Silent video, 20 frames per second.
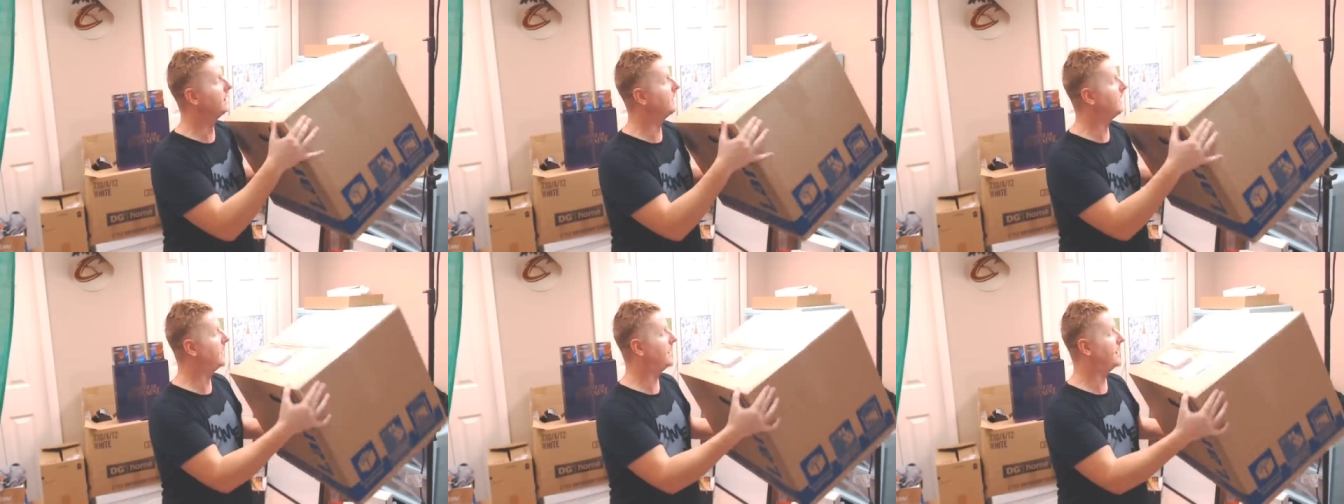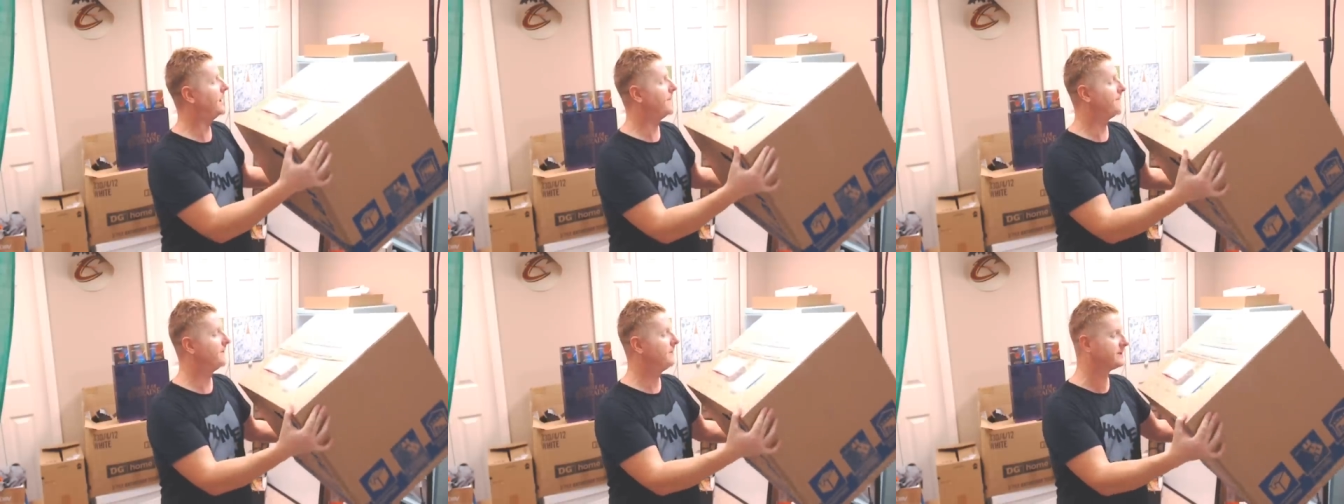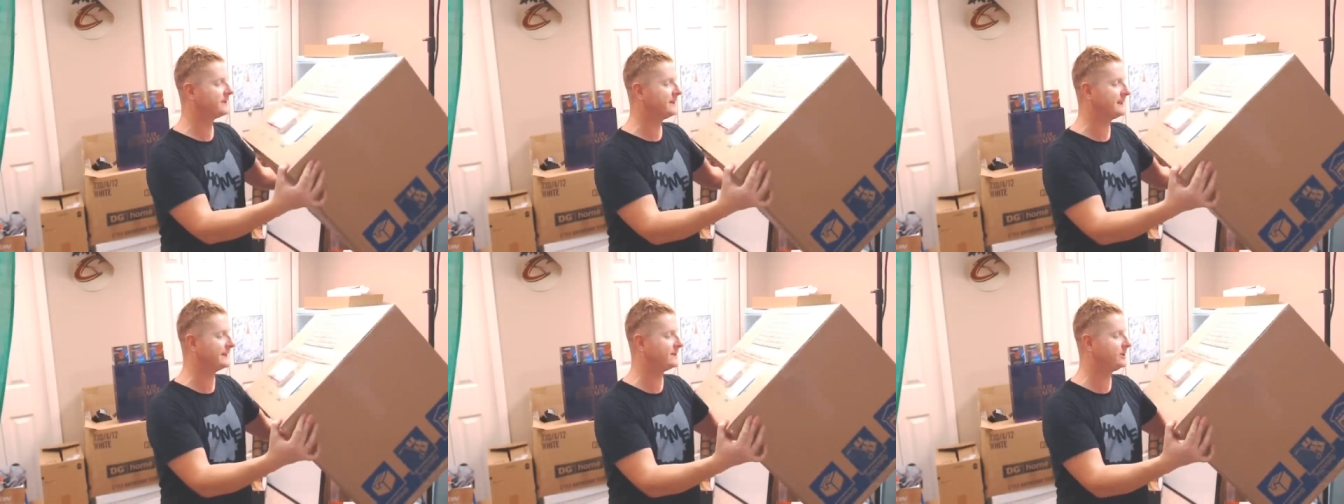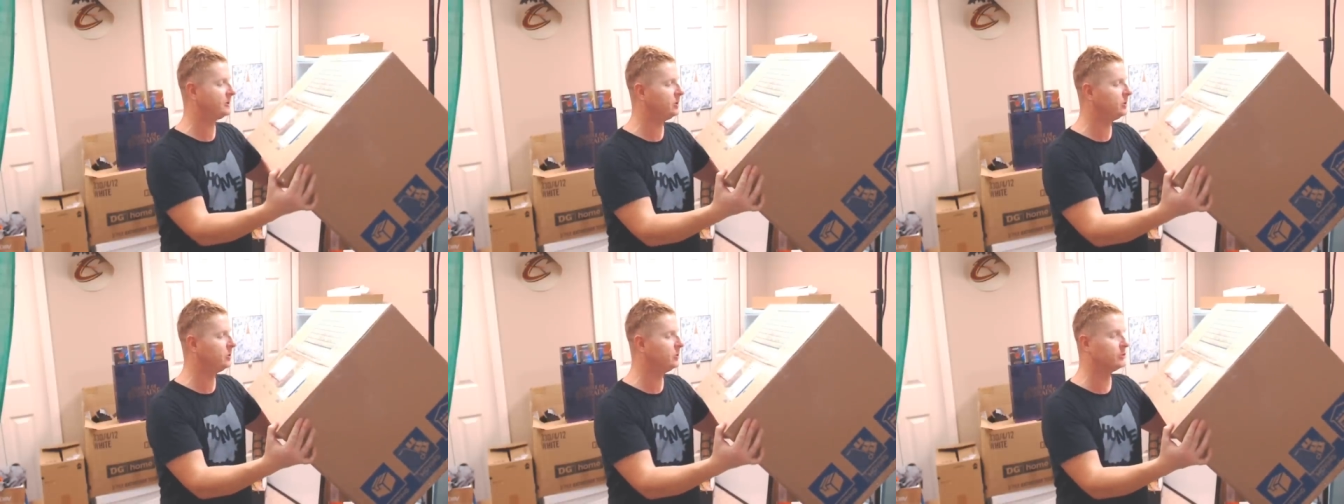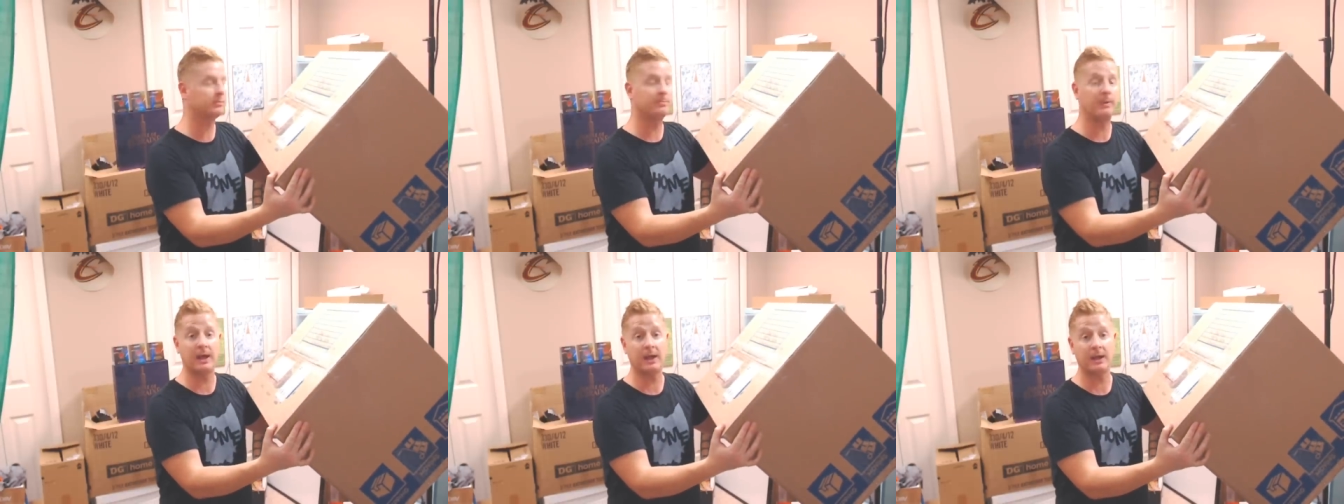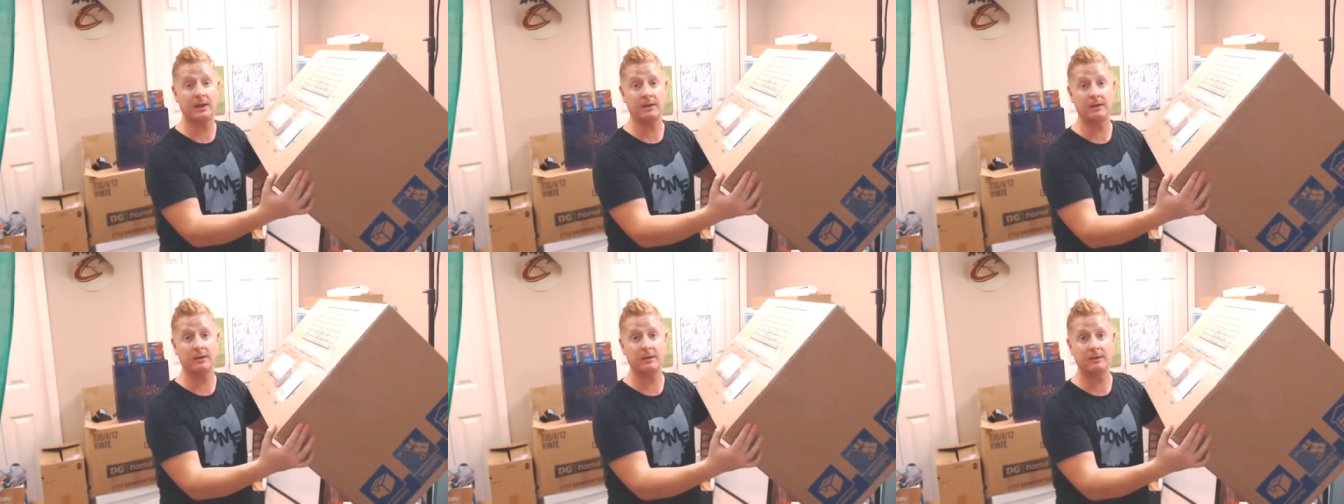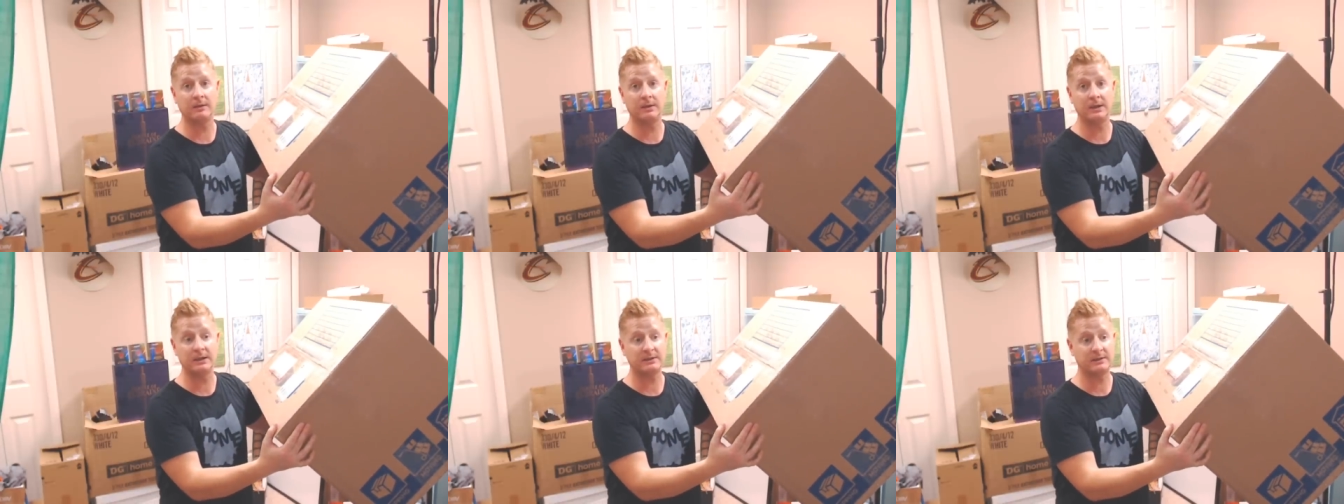Uh, this thing's huge, man.
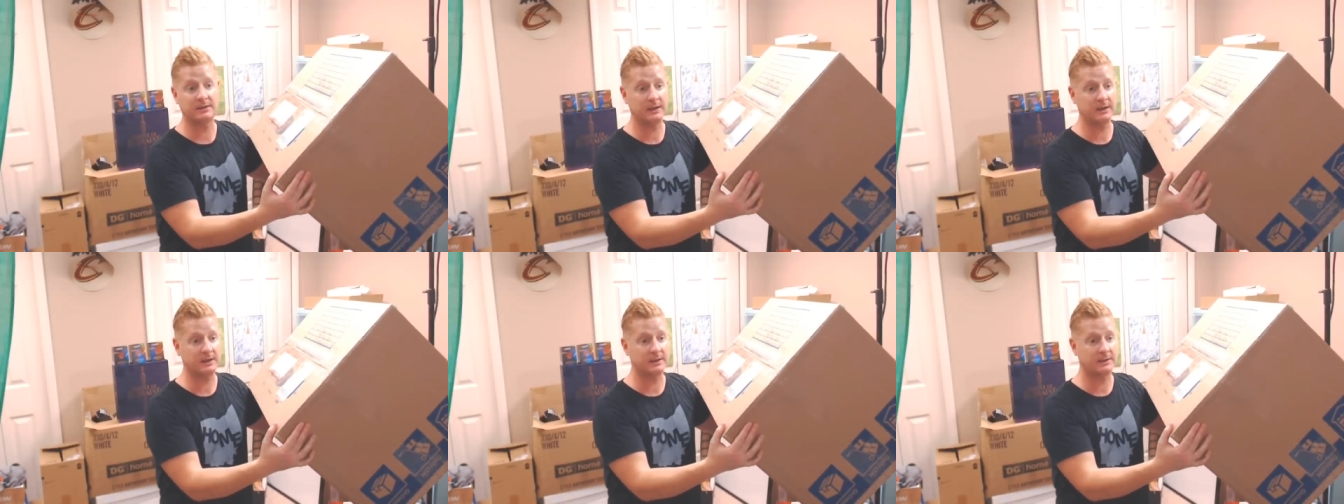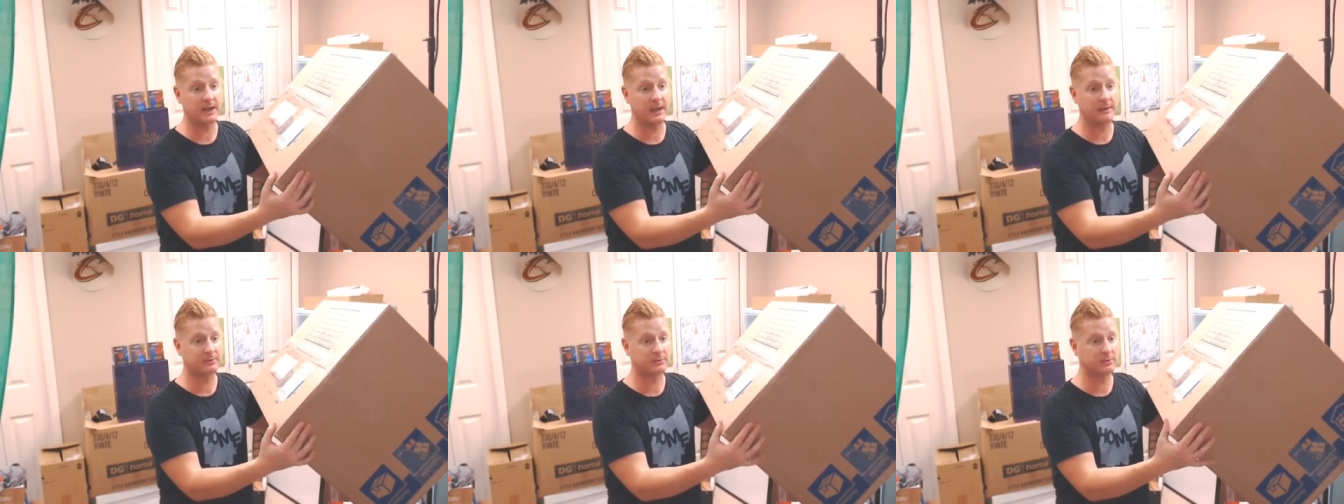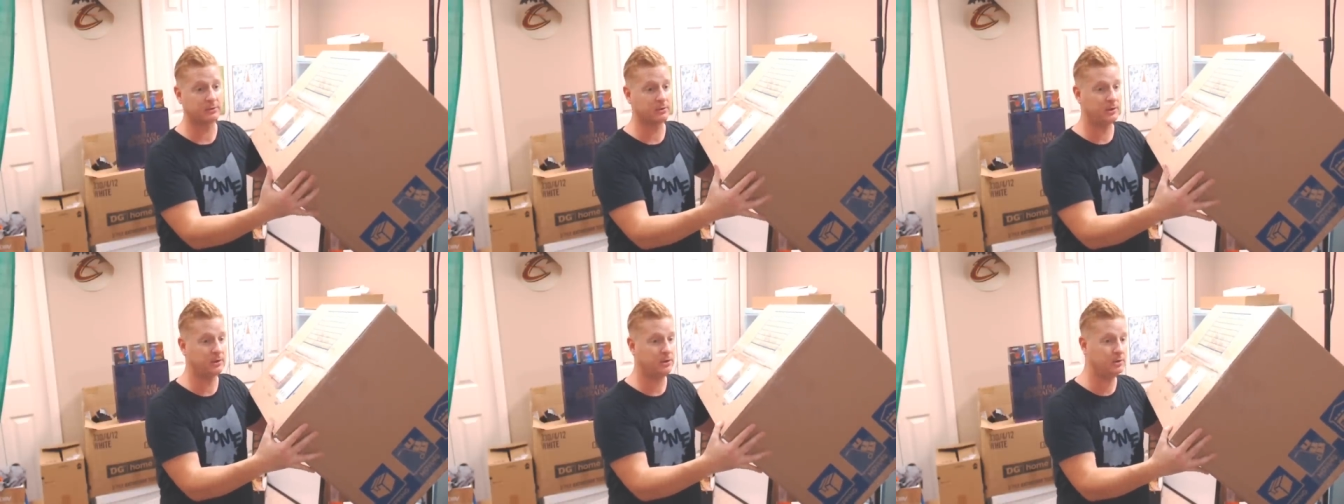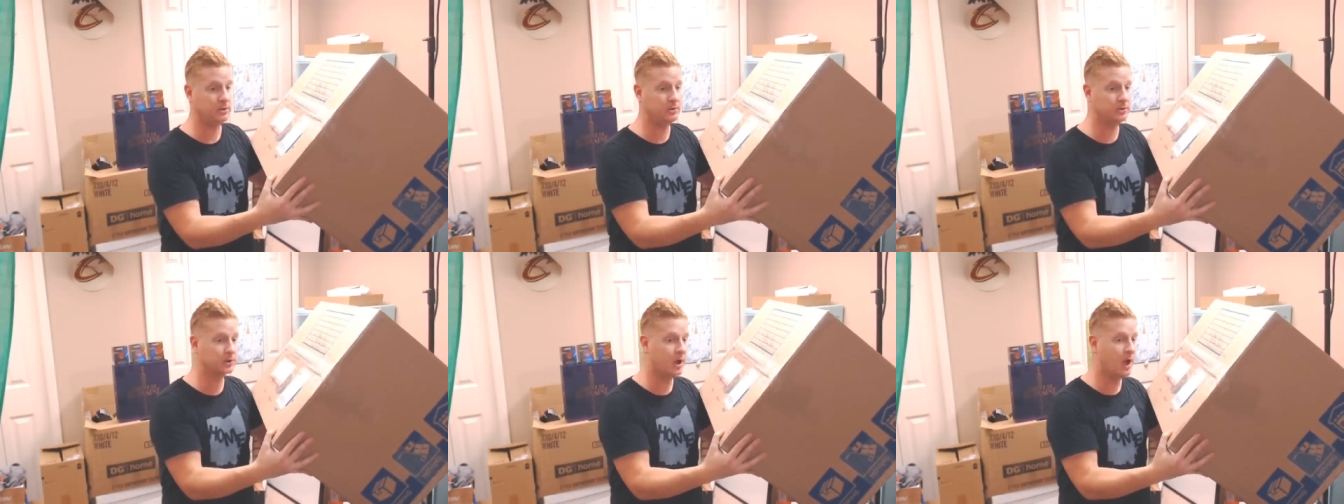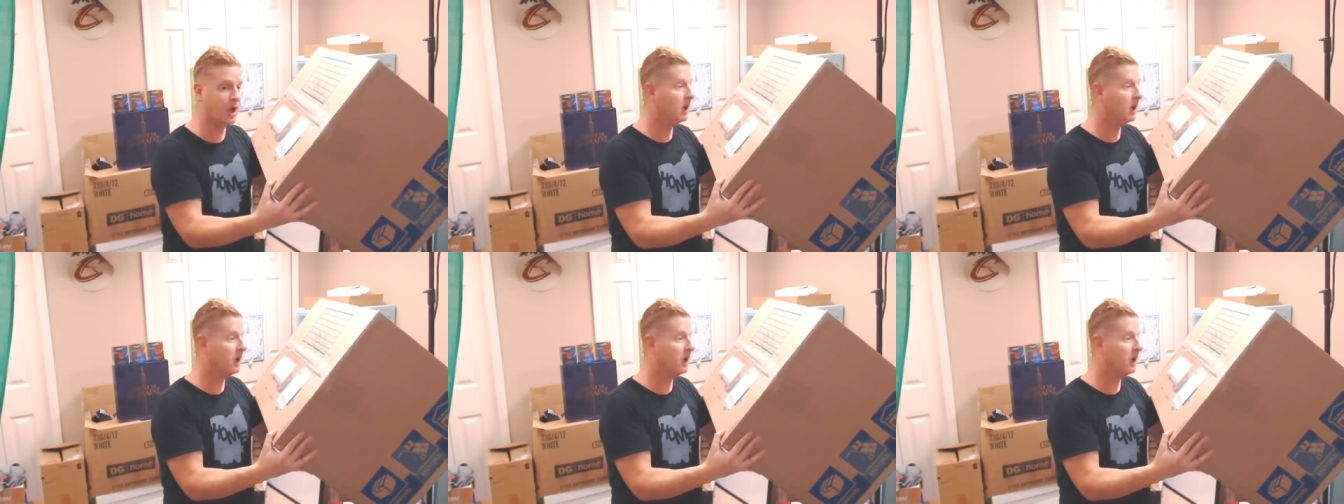This thing is absolutely huge.